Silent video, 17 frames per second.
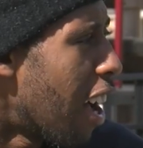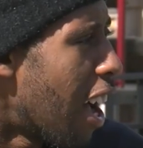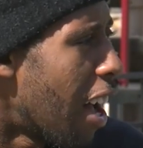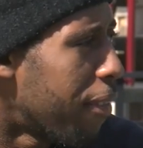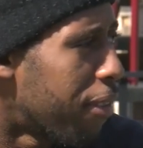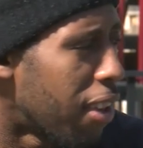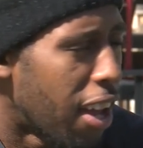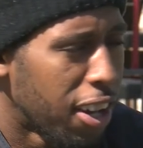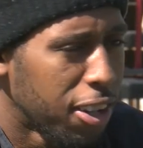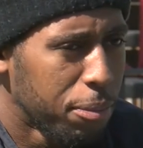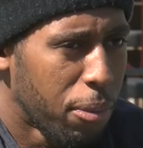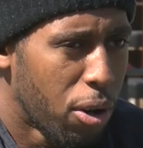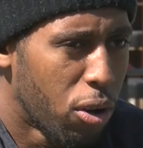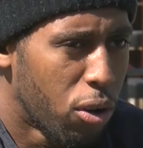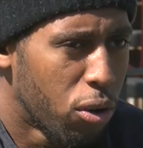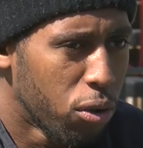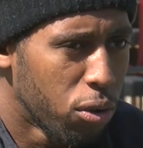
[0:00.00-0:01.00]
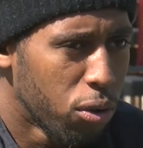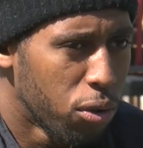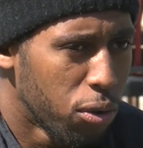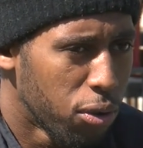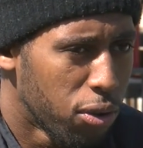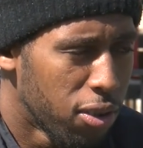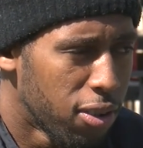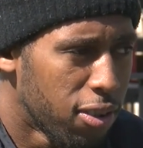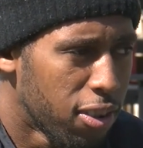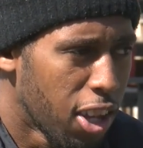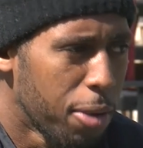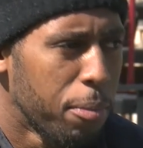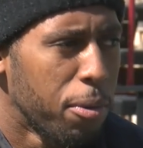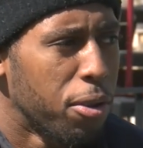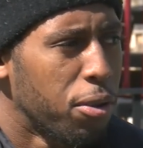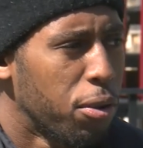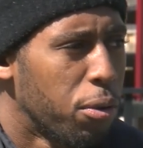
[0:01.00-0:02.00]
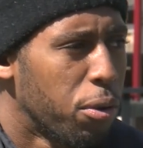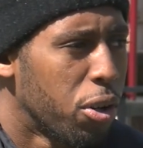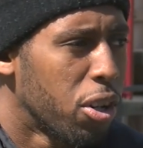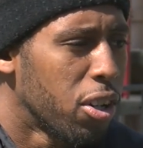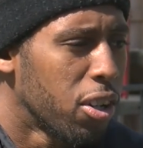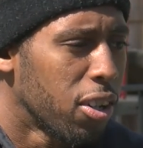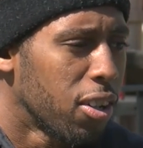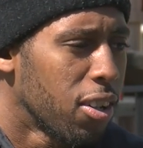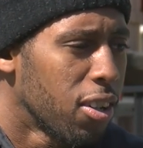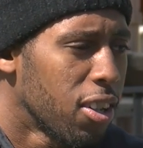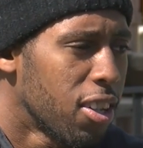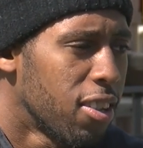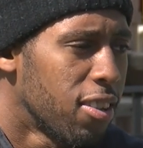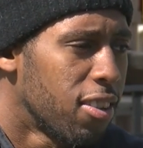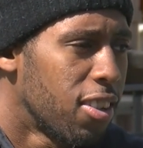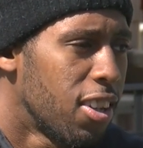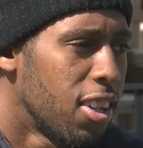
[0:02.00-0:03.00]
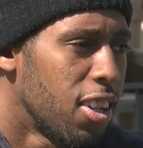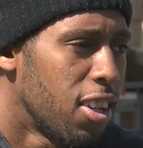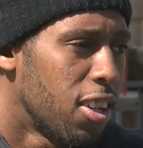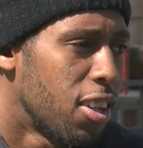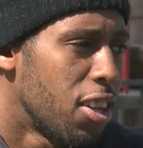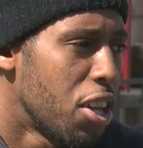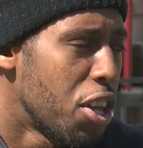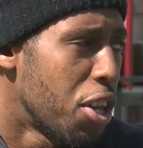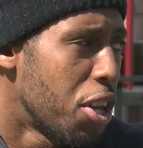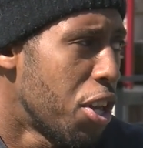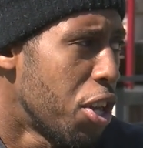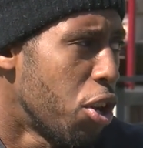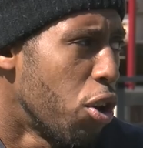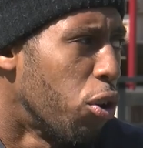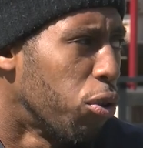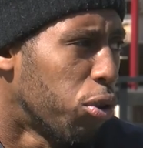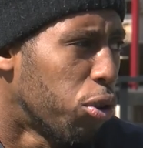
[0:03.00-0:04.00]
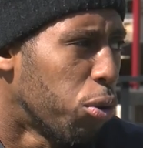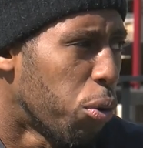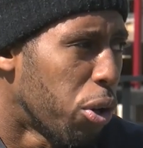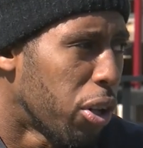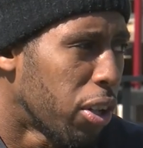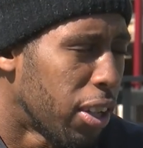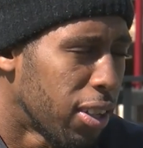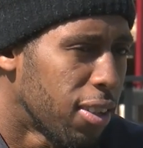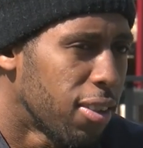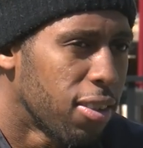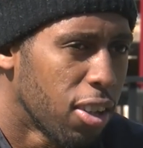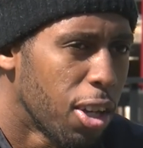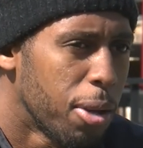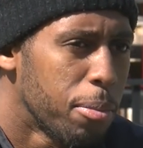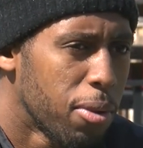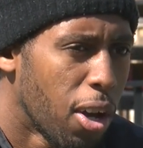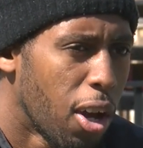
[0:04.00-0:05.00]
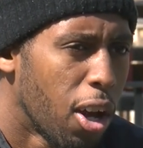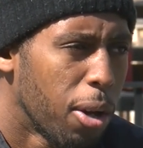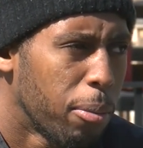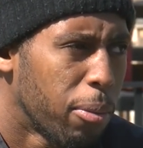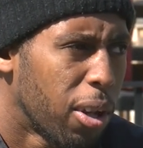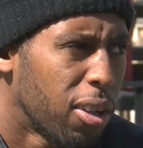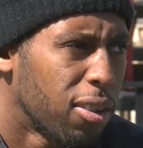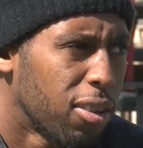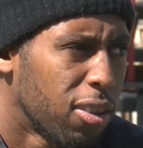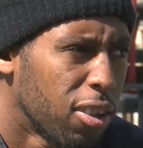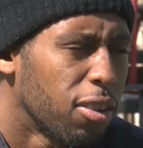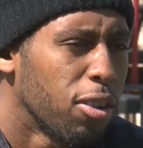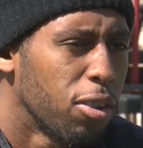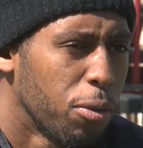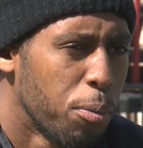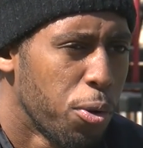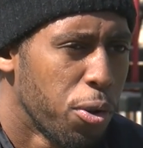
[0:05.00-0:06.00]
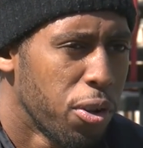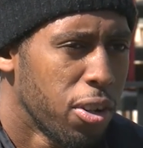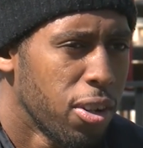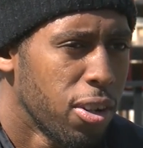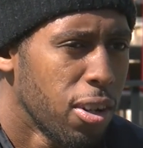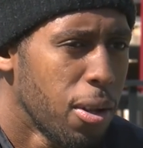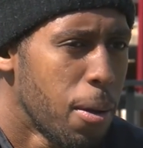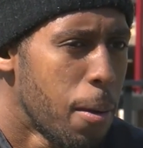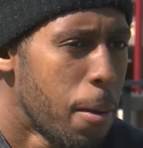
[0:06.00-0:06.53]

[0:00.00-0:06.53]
I have to ask my uncle to take me to work because he goes to work like the same time, like 6 in the morning.